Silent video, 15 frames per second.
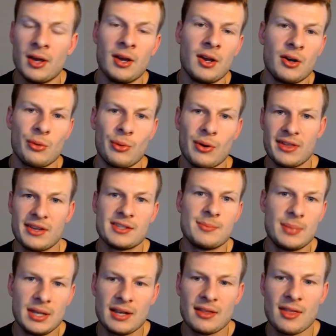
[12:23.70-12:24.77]
with this
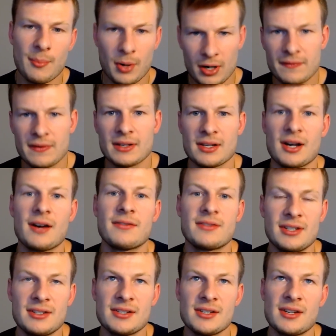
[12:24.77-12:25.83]
being the perfect
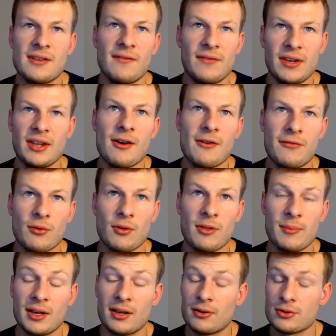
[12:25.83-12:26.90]
offseason video for the
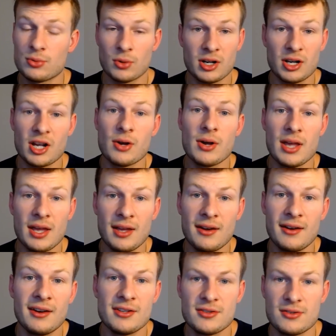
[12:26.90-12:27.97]
Bengals, we're going to go ahead
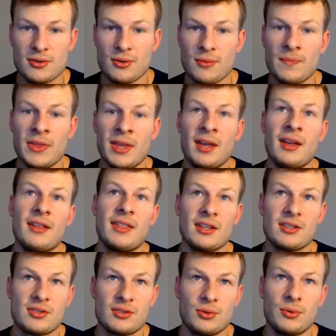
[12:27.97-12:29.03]
and assume
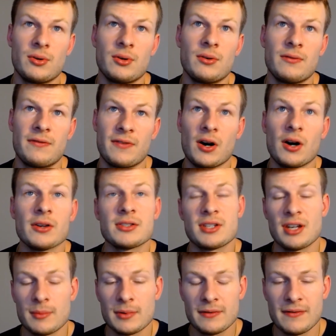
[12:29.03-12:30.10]
that Sewell falls to
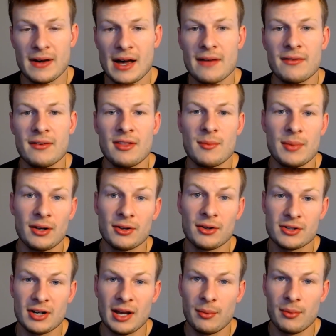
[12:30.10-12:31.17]
number 5 and the Bengals
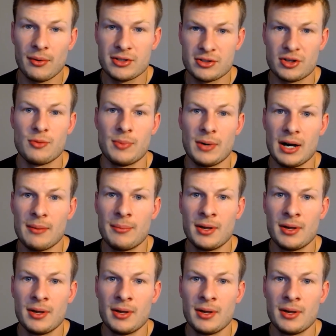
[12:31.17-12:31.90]
are able to scoop up